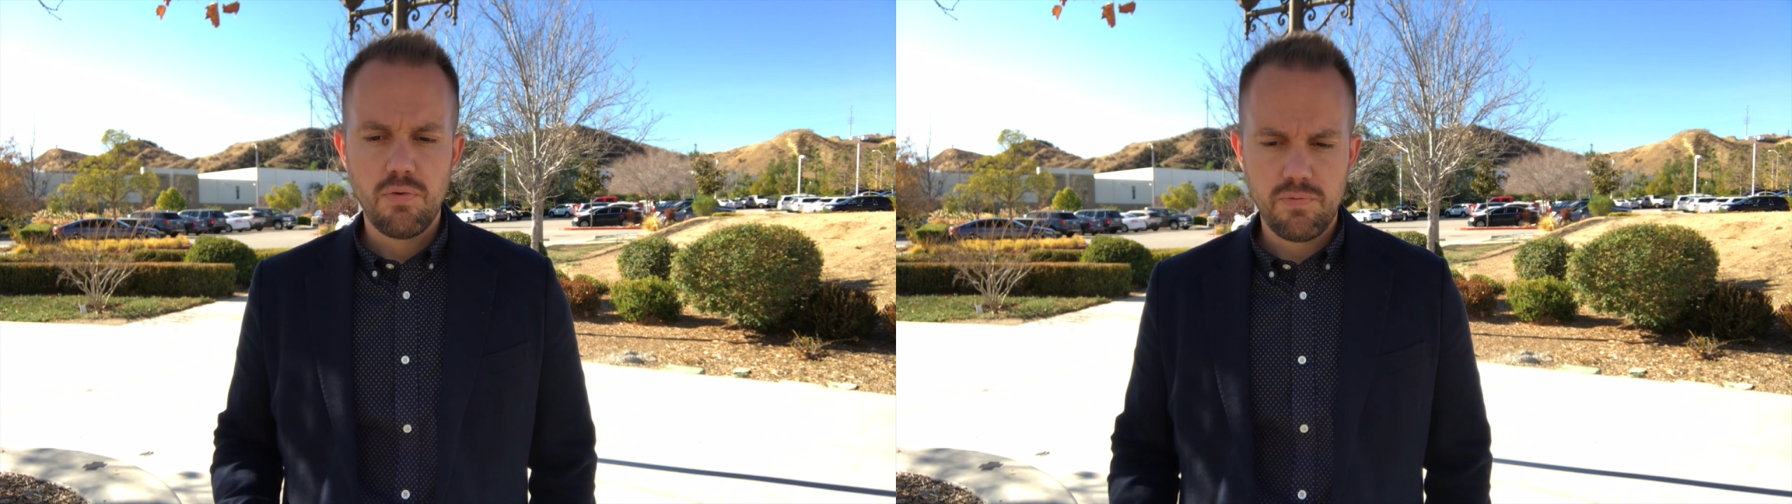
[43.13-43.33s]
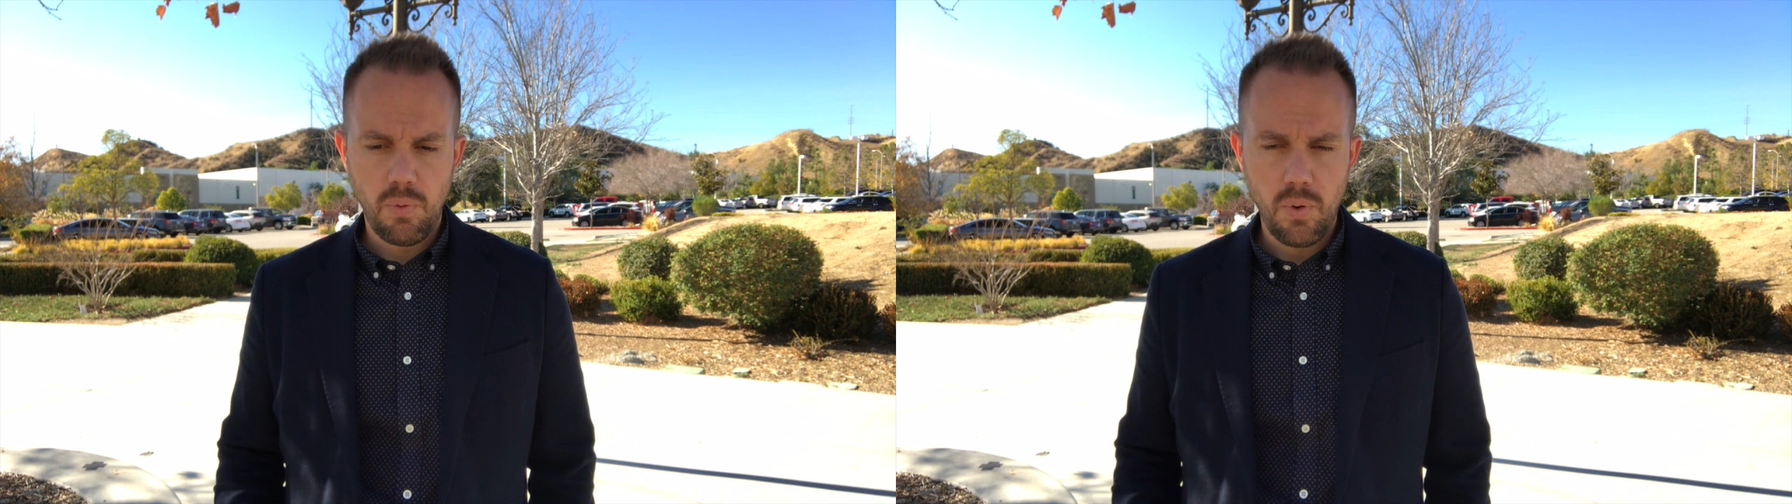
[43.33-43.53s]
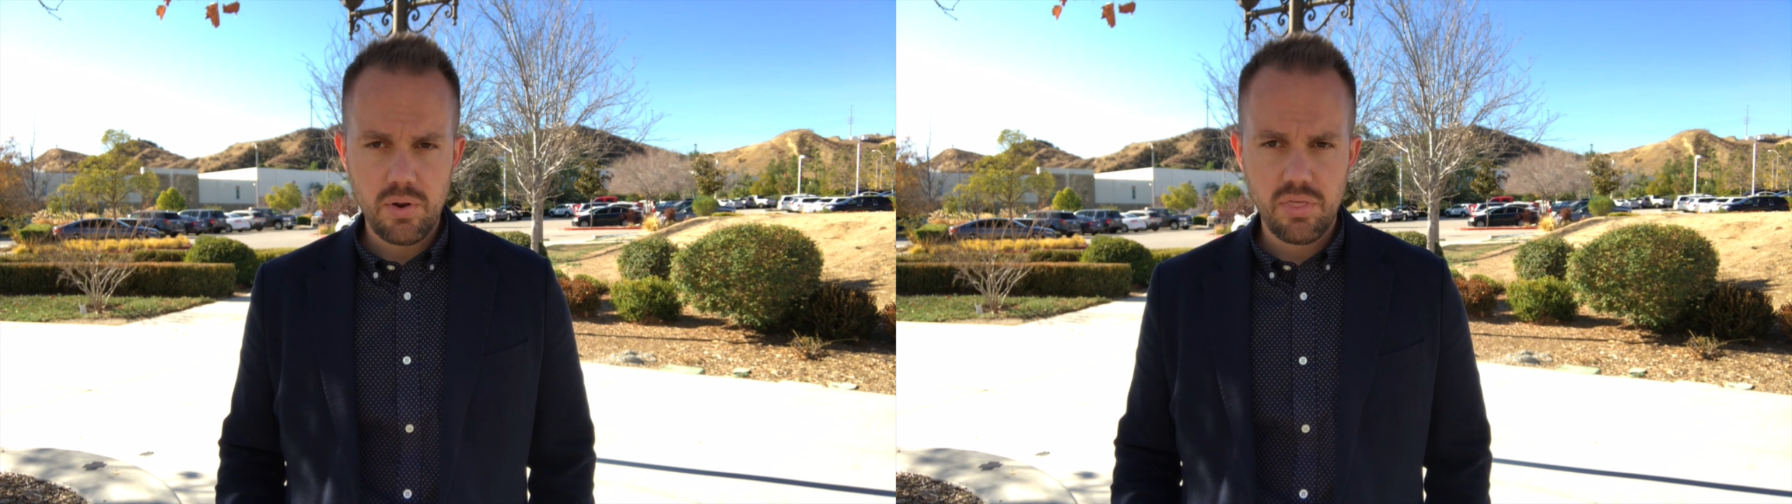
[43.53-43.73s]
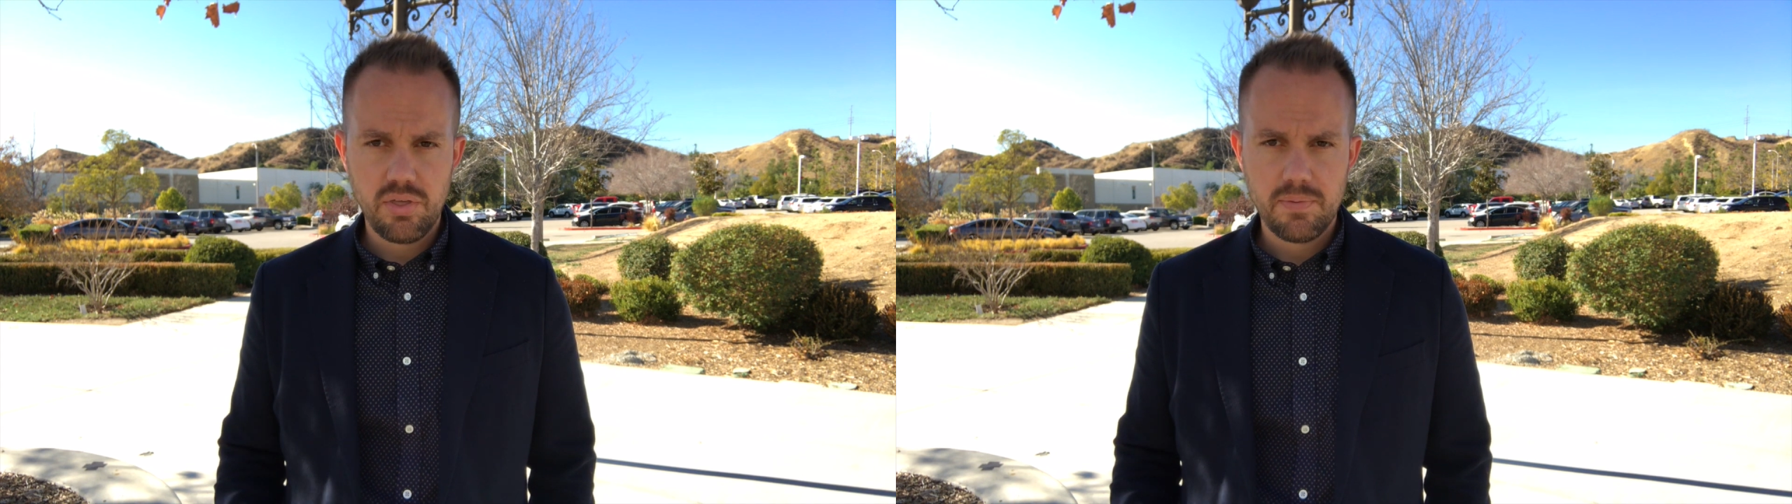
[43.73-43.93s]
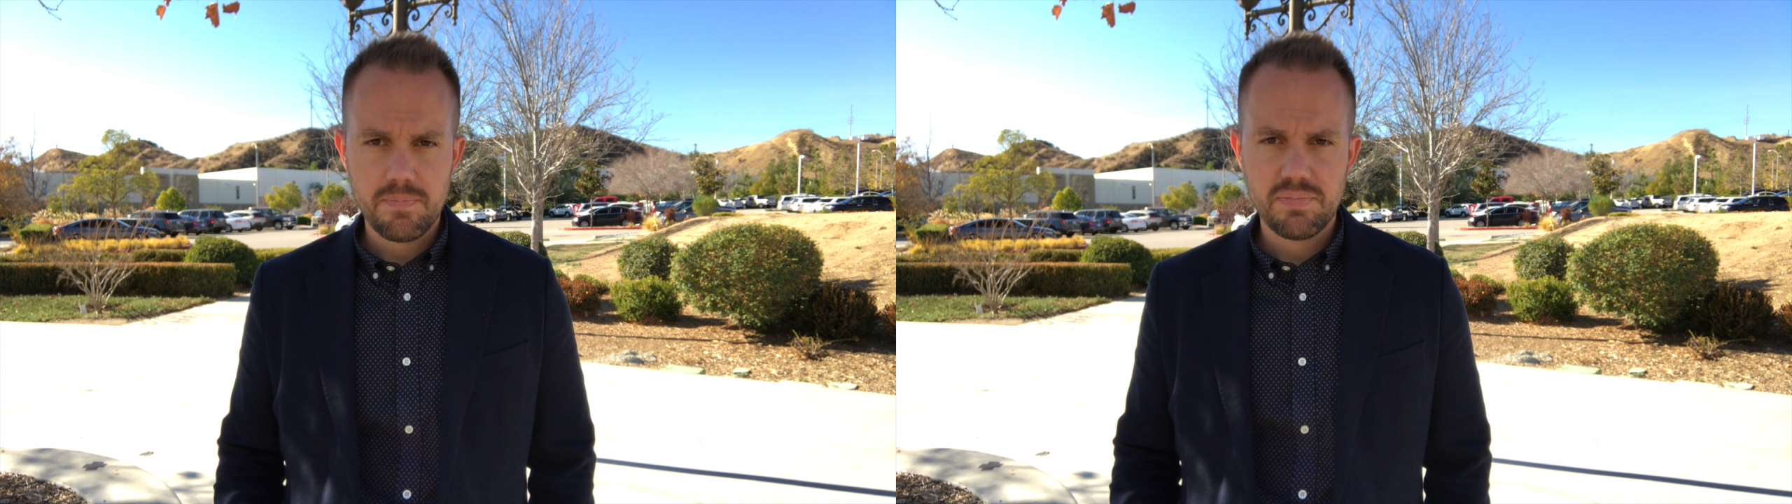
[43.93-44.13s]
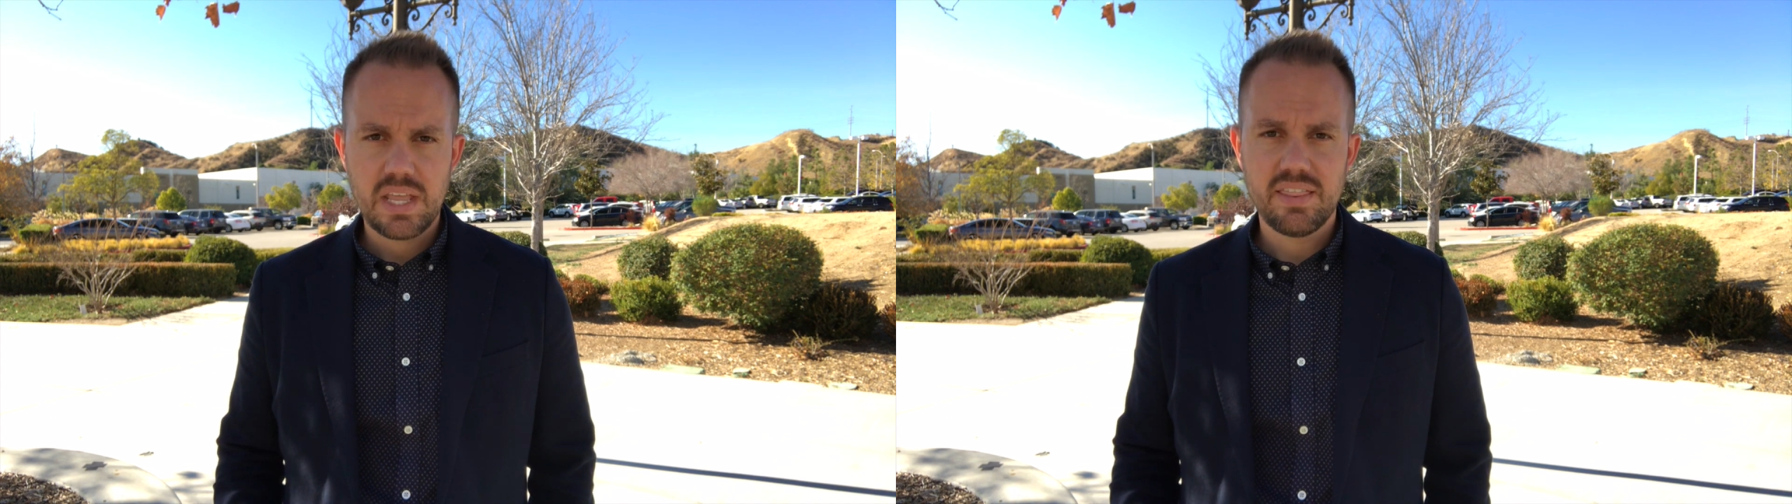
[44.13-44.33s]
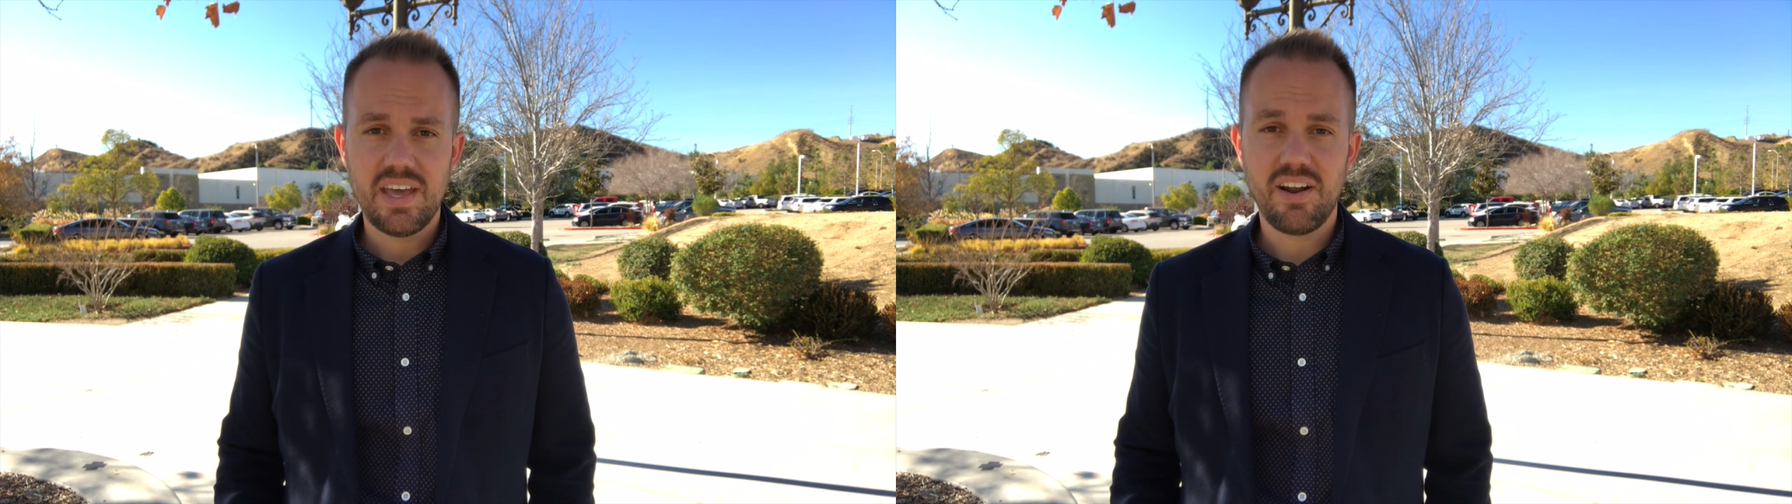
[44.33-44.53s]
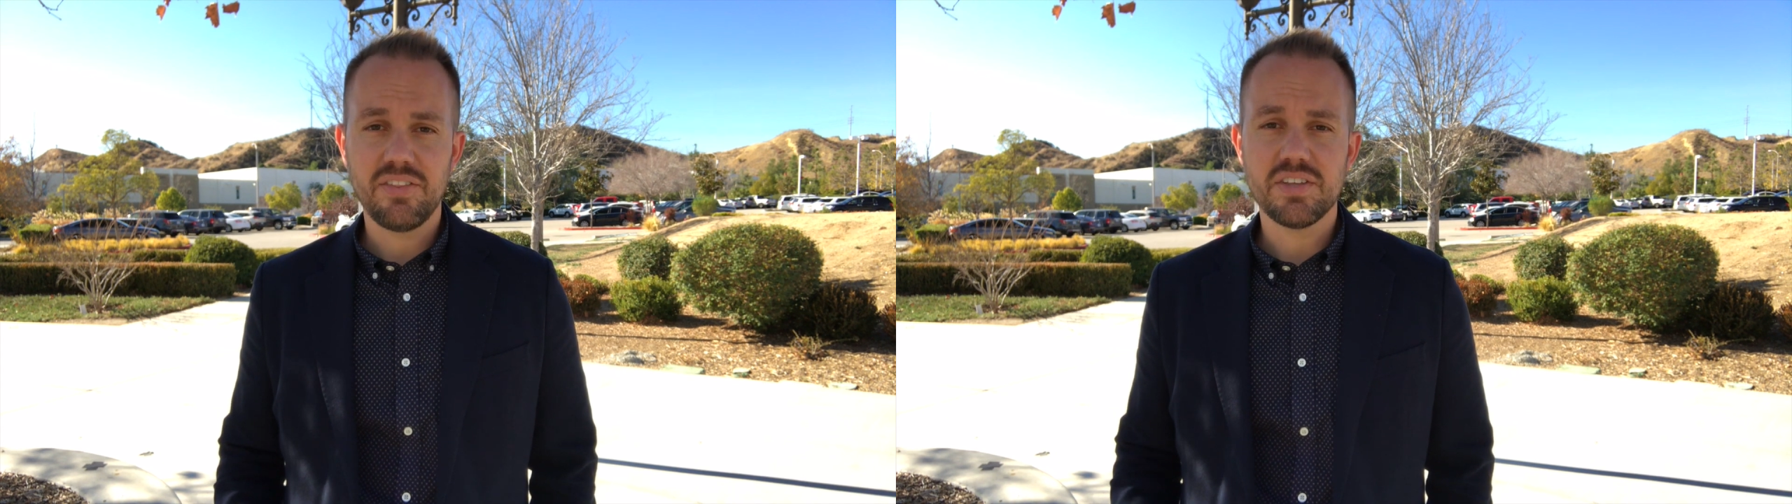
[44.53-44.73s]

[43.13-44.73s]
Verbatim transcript: Fourth, that on